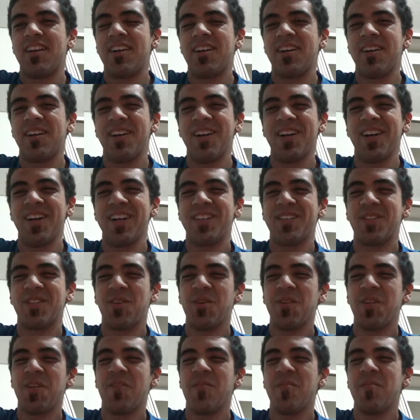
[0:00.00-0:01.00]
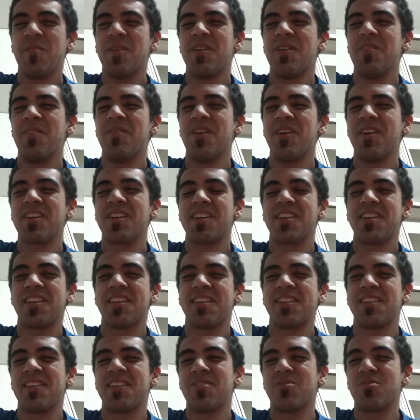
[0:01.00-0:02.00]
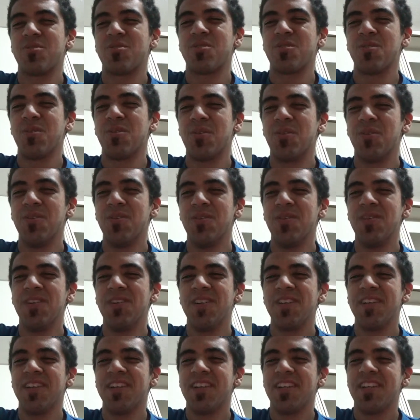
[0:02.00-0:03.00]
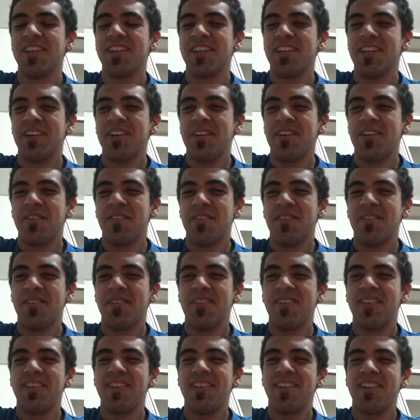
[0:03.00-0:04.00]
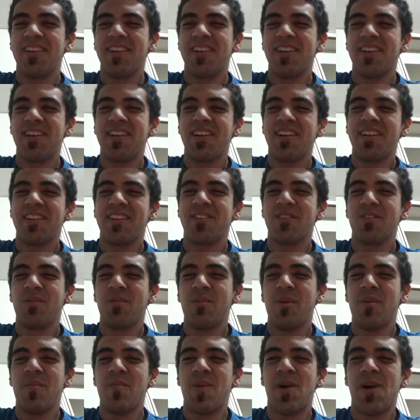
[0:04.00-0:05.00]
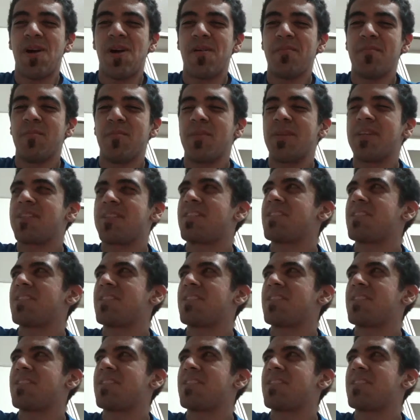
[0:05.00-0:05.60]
I told everybody about it, and I thought it was so cool. I told my mom and my